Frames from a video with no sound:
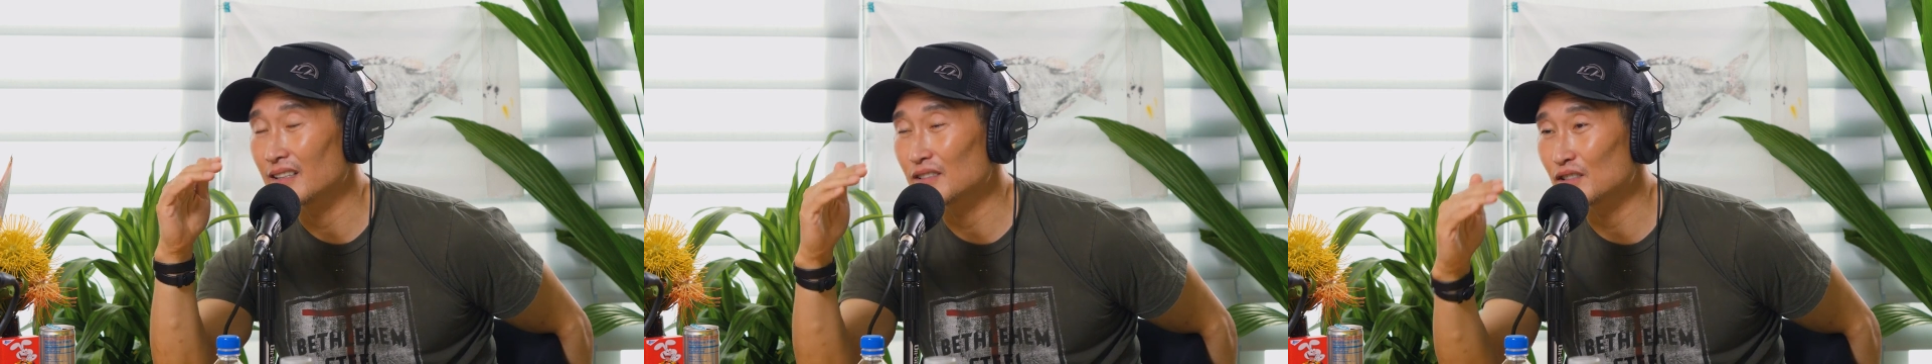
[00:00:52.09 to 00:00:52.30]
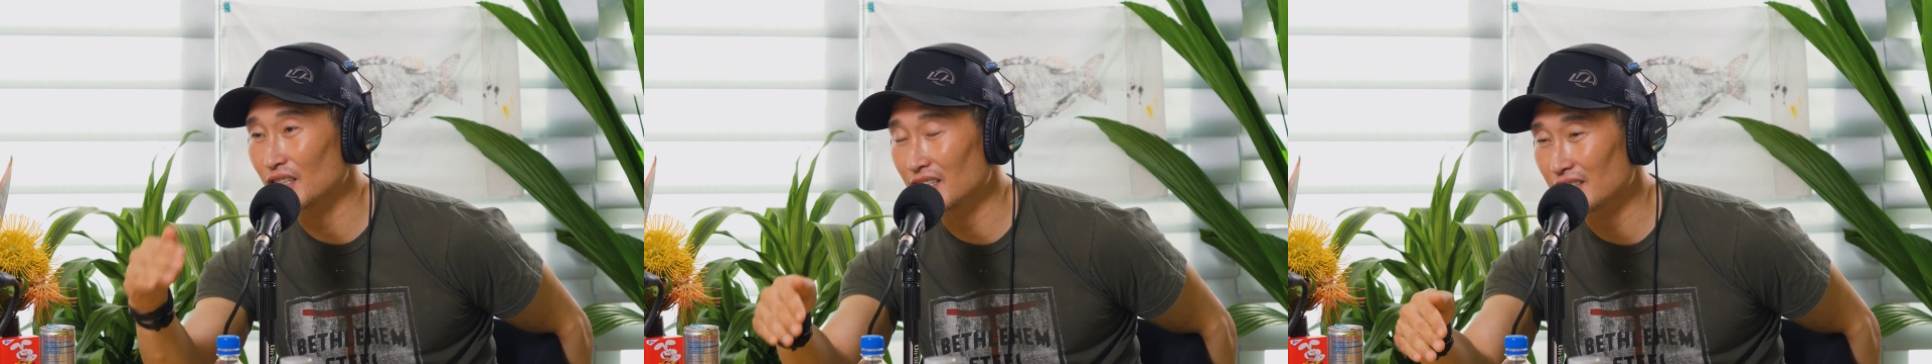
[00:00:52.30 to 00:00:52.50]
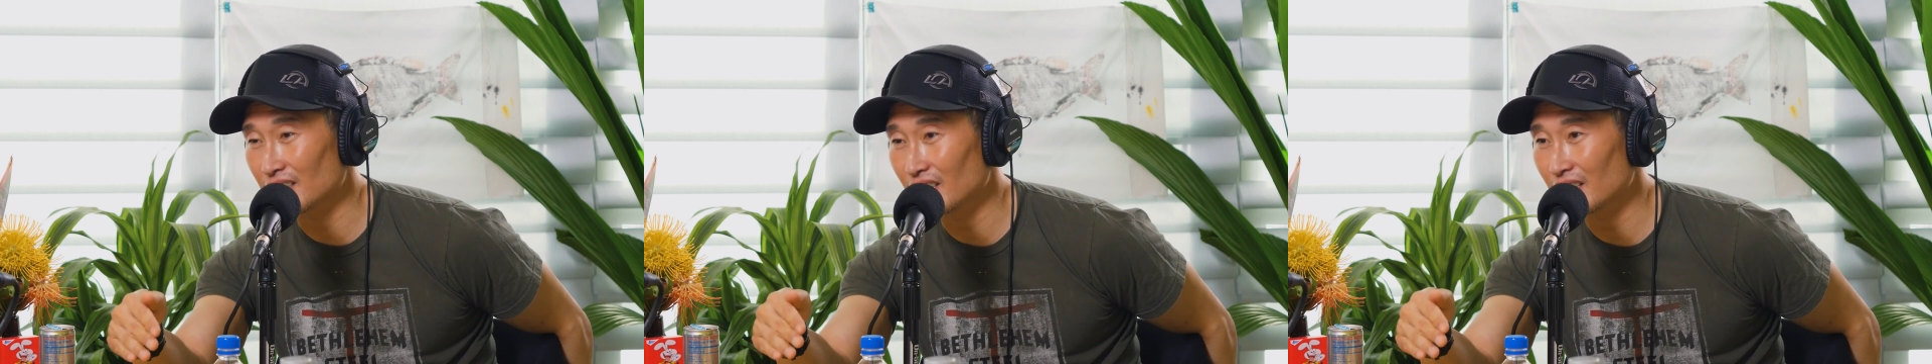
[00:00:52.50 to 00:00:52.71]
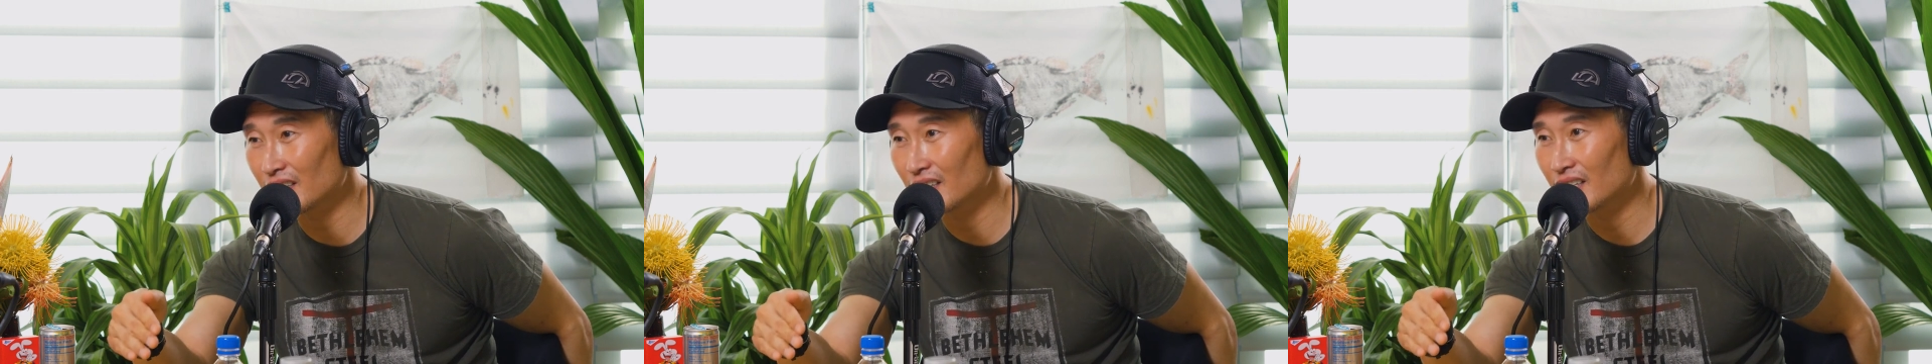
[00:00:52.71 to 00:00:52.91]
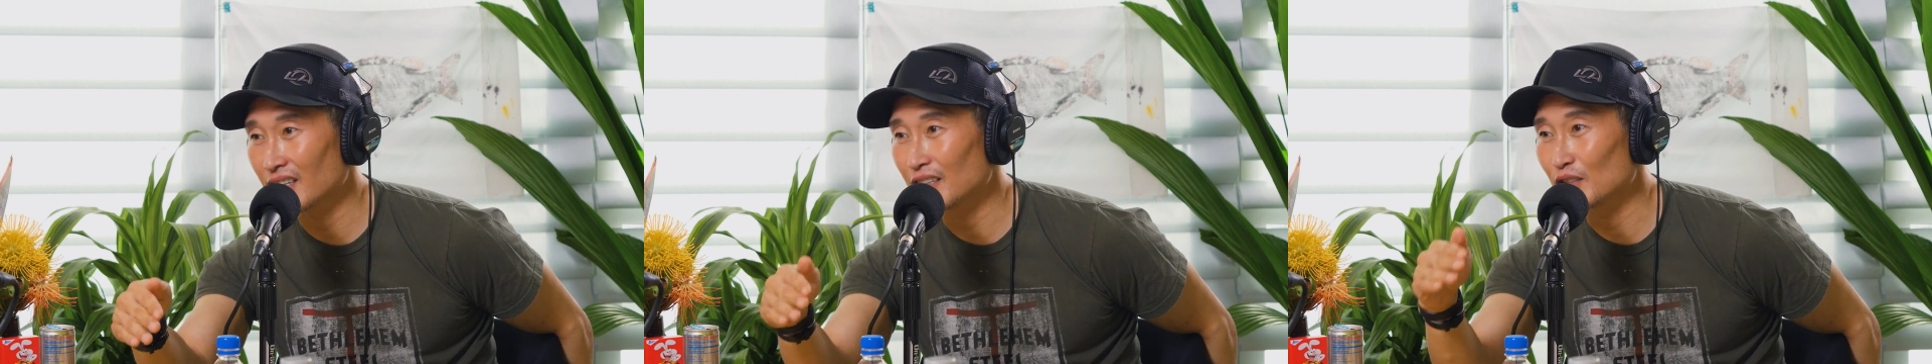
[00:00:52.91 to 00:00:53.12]
"J.J.,
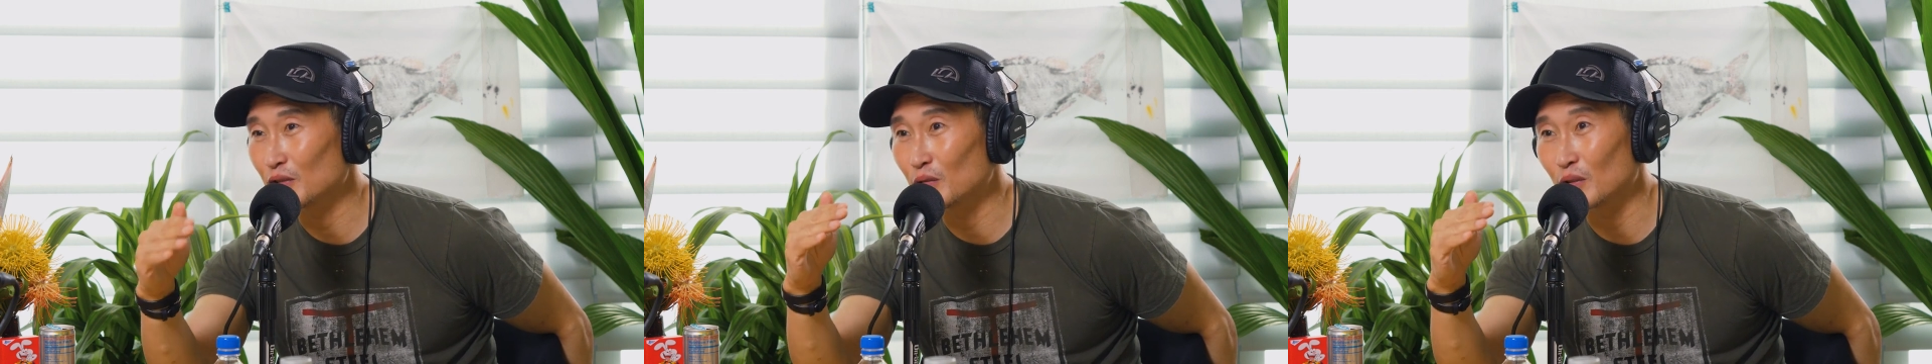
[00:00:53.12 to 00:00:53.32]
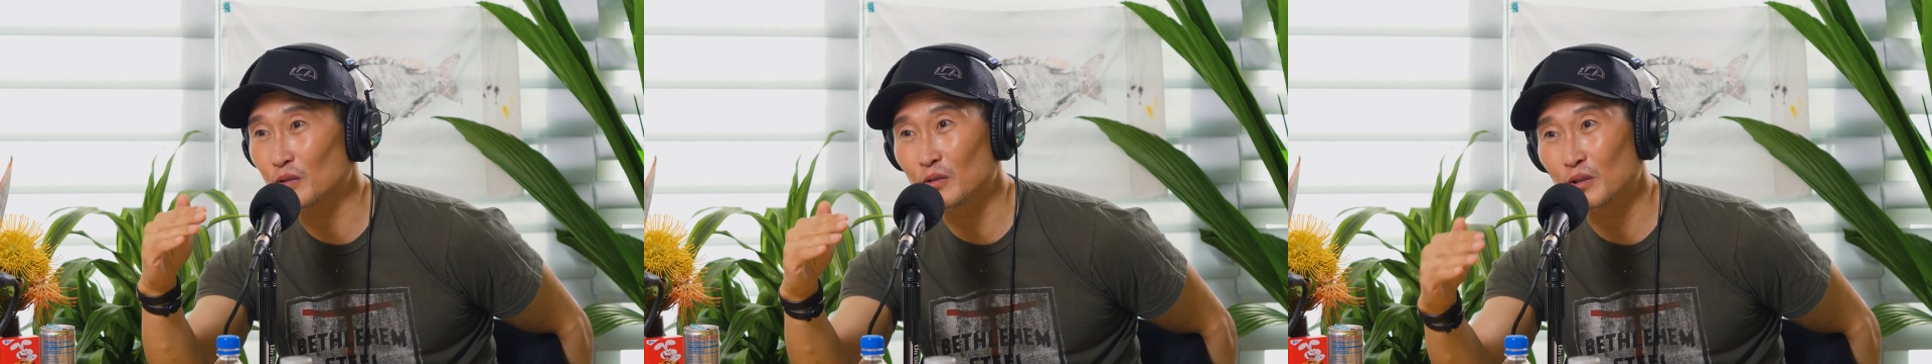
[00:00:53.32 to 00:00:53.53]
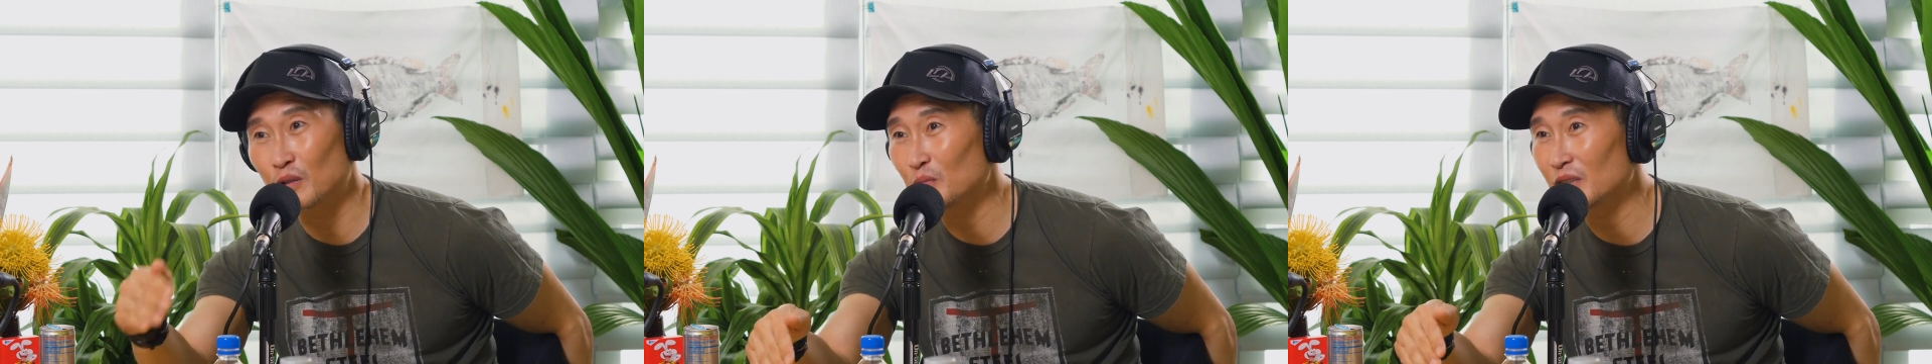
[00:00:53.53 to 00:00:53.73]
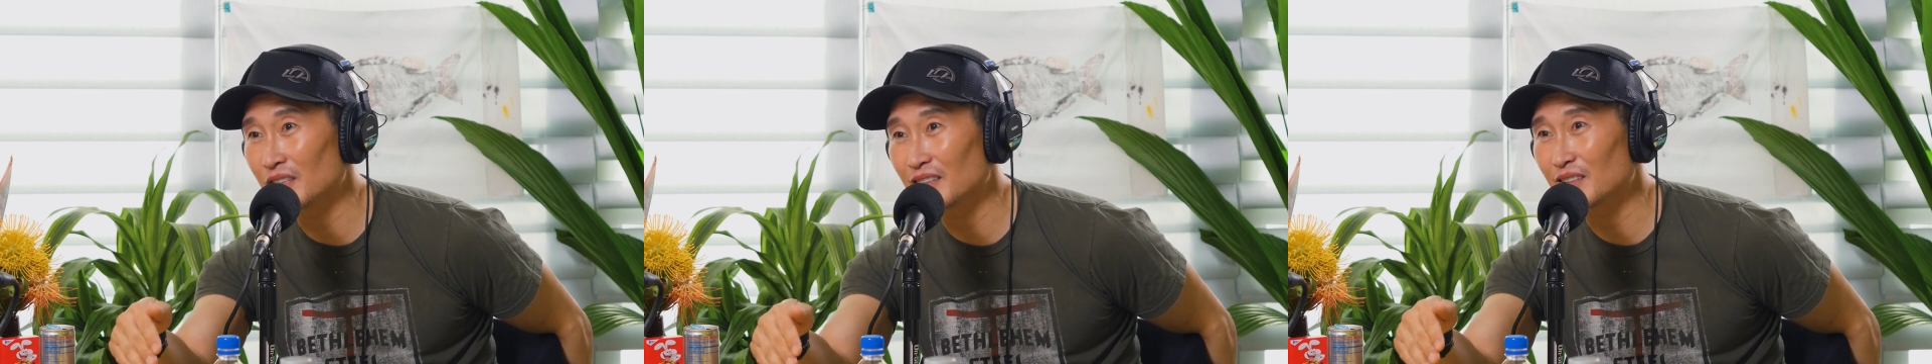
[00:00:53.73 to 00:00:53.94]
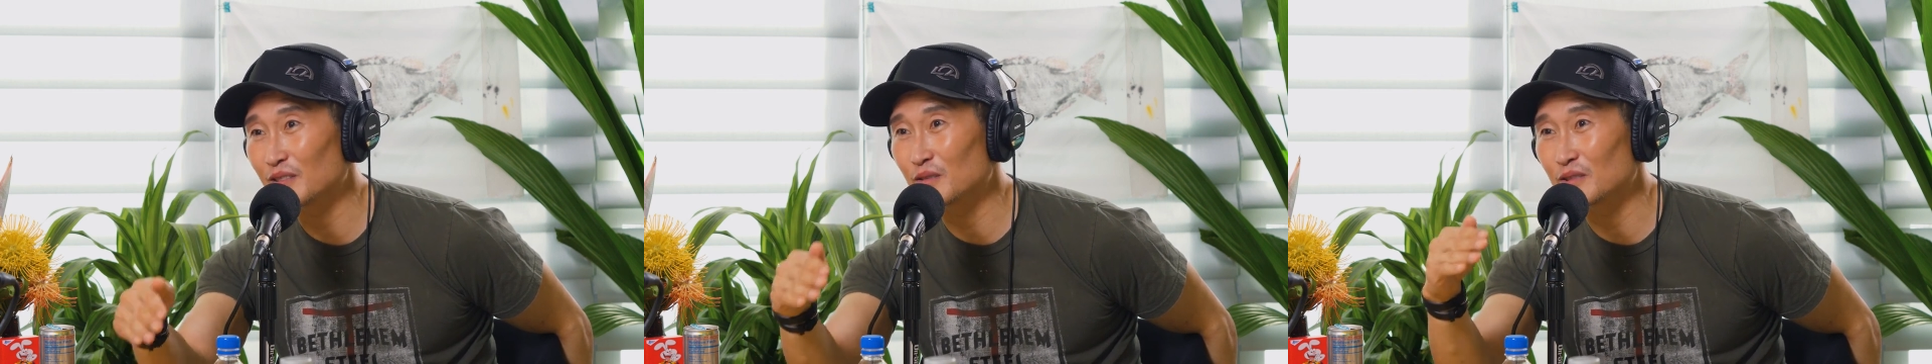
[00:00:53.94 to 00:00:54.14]
you don't know
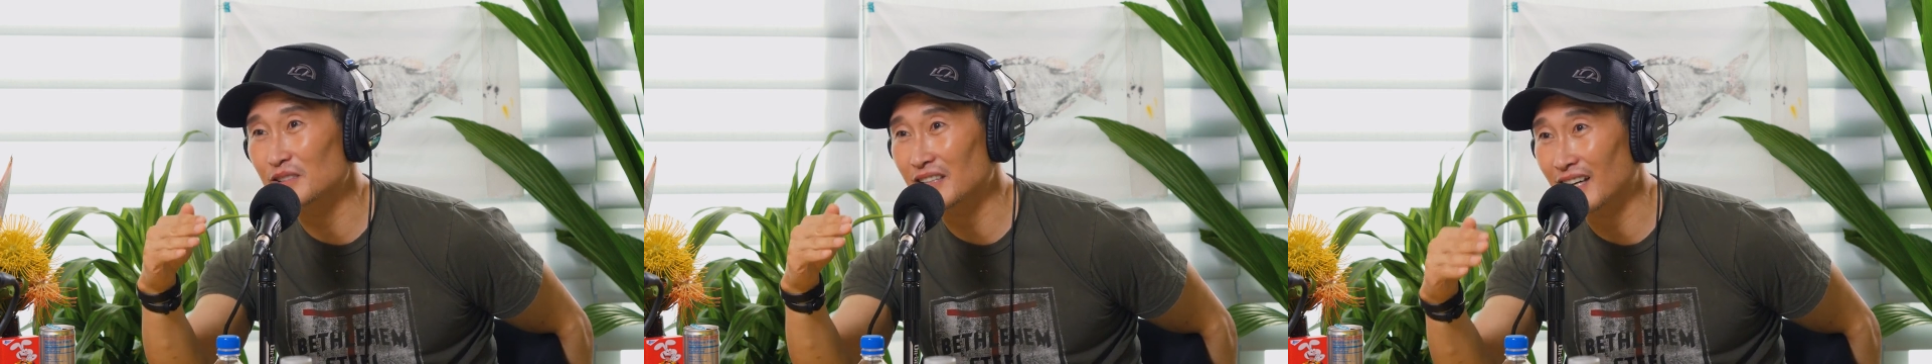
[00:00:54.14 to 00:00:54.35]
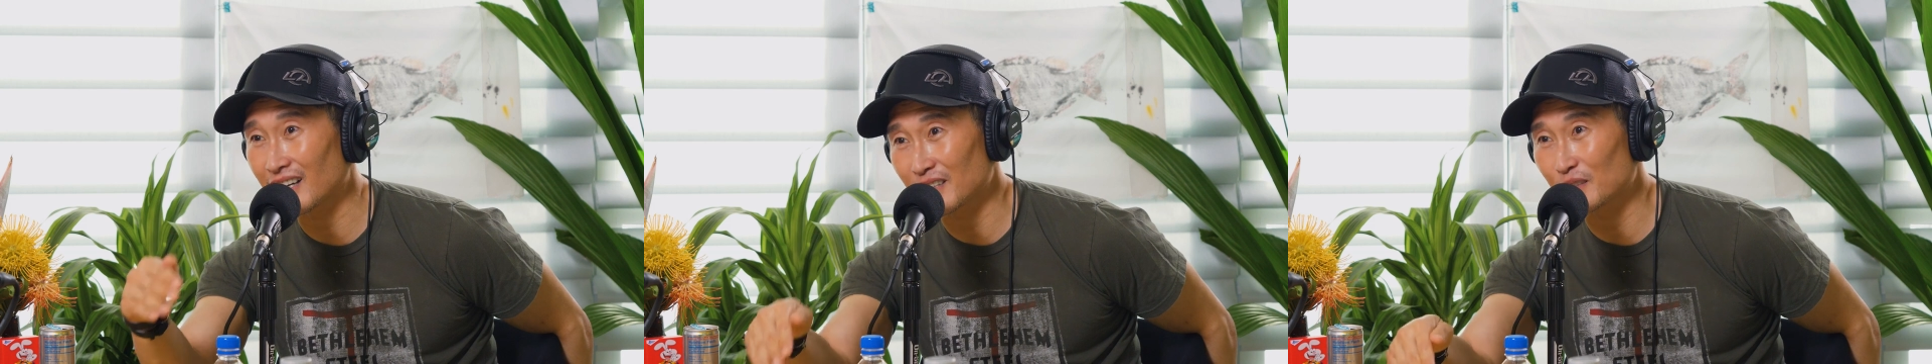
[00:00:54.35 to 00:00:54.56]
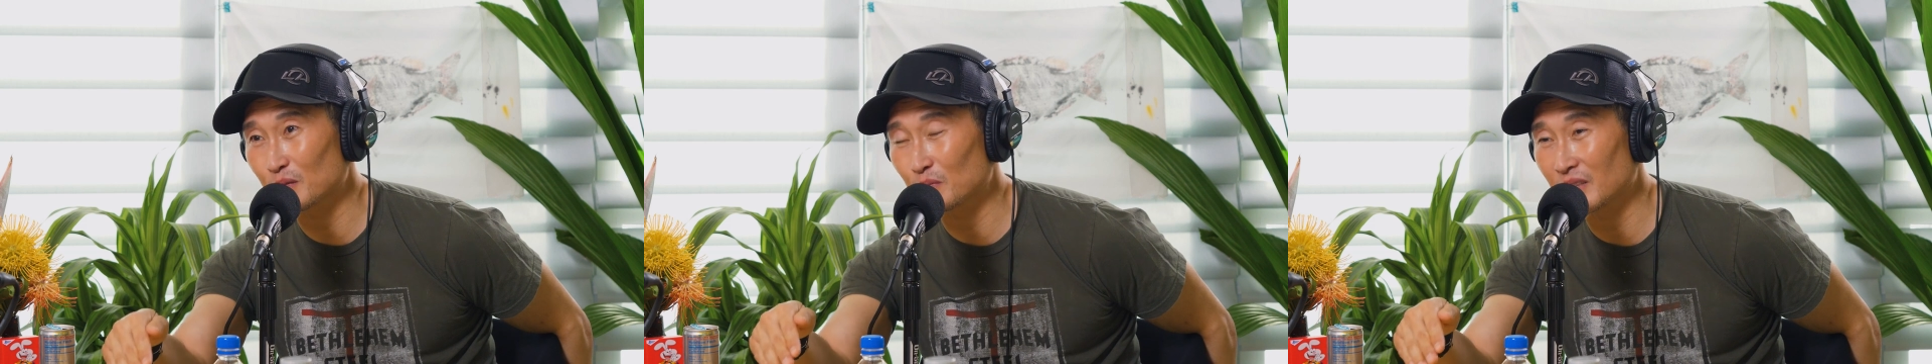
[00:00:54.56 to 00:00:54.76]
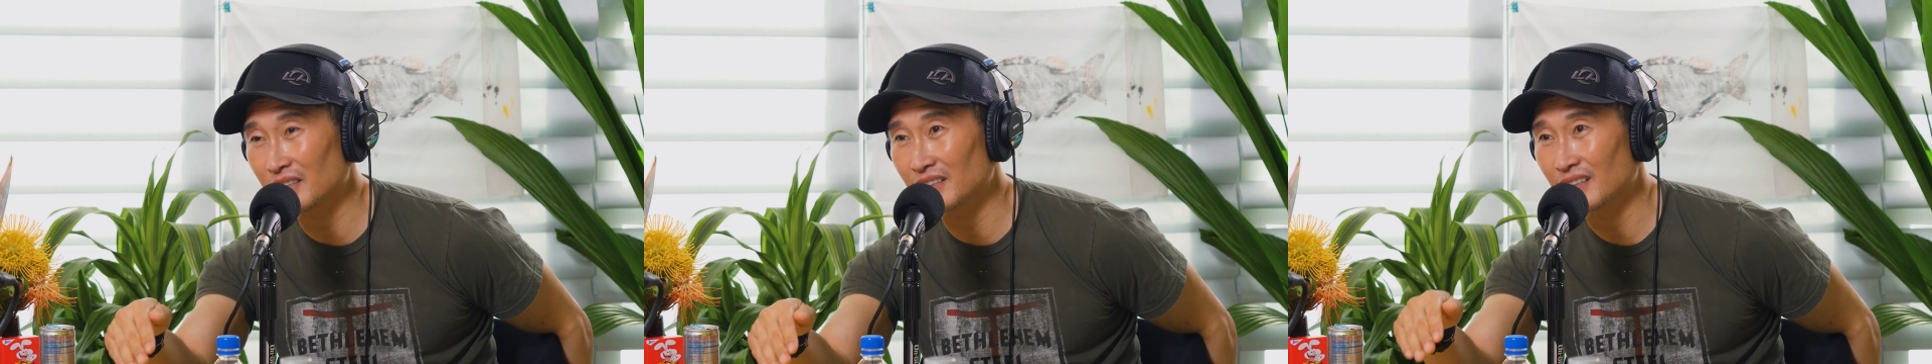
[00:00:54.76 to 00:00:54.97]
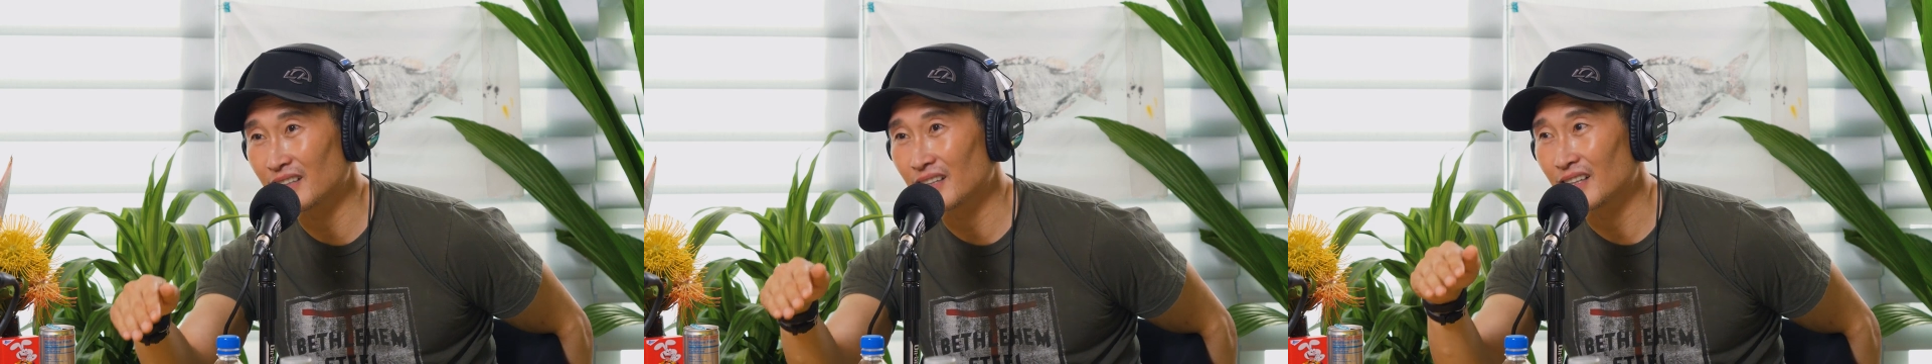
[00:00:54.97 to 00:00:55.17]
me. You just hired me."